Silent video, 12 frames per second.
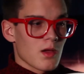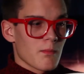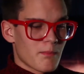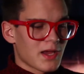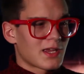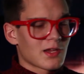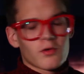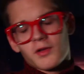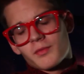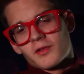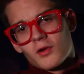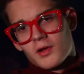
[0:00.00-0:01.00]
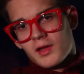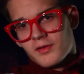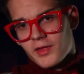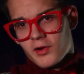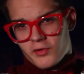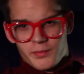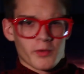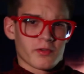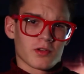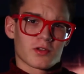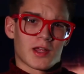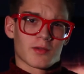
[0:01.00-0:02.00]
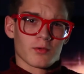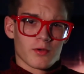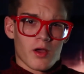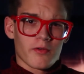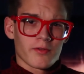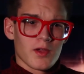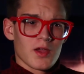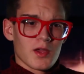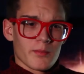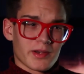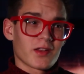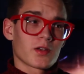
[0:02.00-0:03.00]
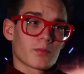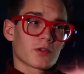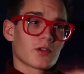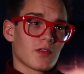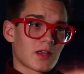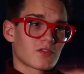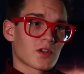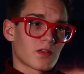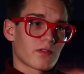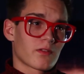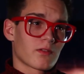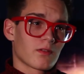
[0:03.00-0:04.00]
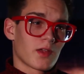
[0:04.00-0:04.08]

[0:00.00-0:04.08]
Baking Christmas cookies that are supposed to look like Rudolph but end up looking like chickens.